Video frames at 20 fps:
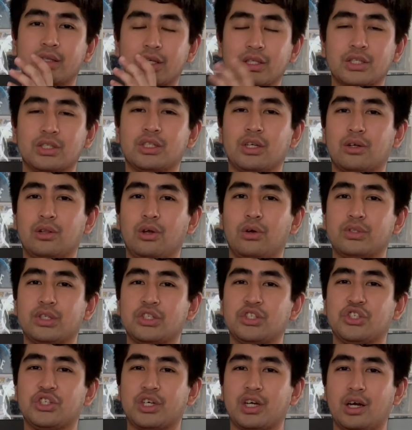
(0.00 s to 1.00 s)
this is the
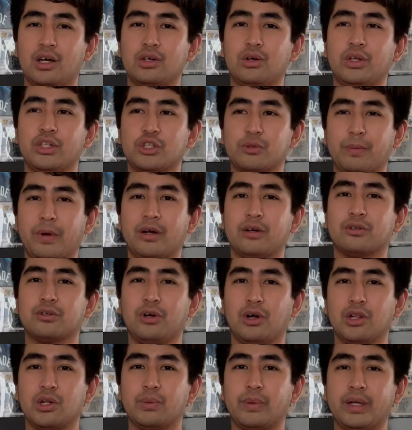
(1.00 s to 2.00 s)
closest Chicago
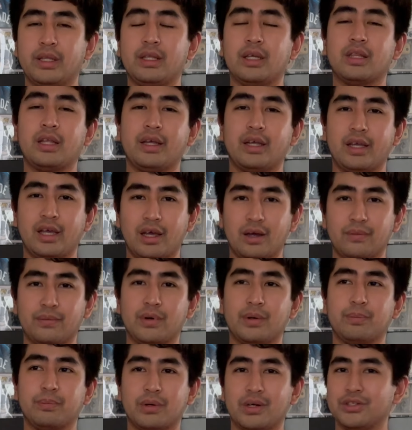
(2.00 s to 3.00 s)
inspired colorway that I
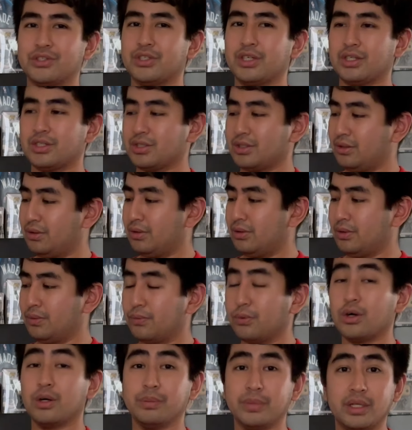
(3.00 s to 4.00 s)
ever purchased.
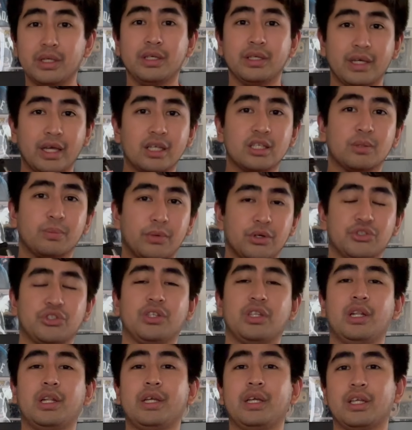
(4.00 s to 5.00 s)
So for me, yes,
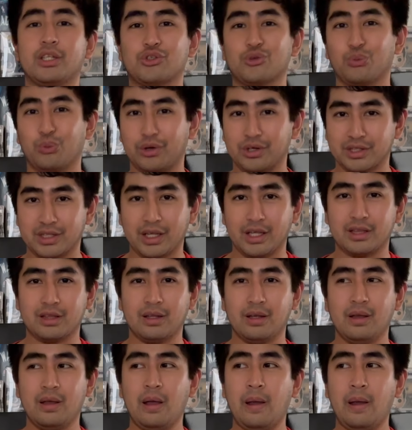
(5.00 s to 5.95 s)
personally, it's worth it.